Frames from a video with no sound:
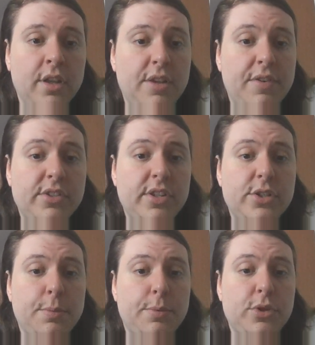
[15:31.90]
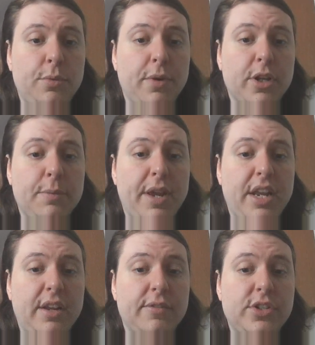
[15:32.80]
The events of this episode mark the
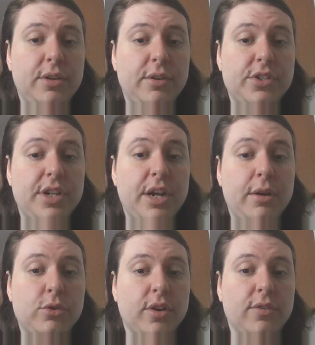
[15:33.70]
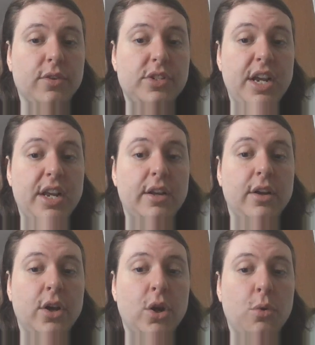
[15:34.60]
beginning of a serious character arc for Dean,
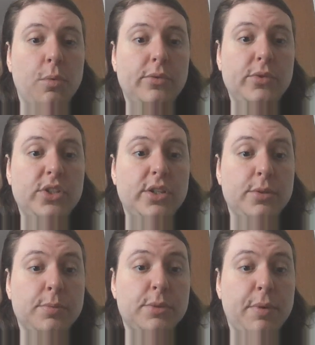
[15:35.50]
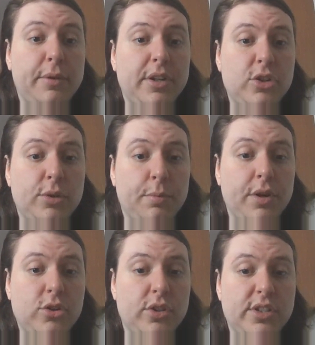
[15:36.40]
one which sends him spiraling to
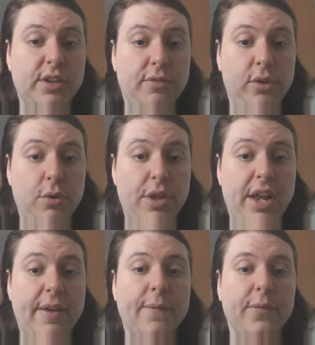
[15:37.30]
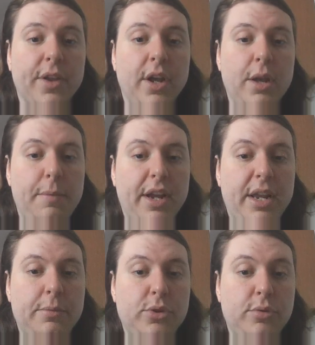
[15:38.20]
depression and self loathing,
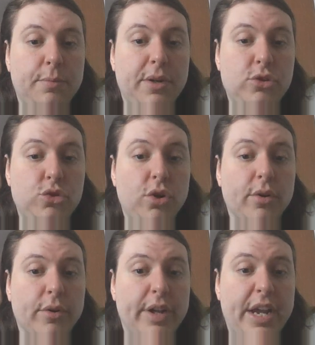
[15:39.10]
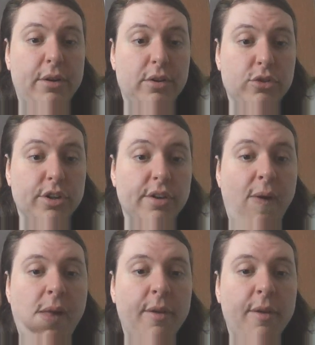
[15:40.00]
making him into a much darker character.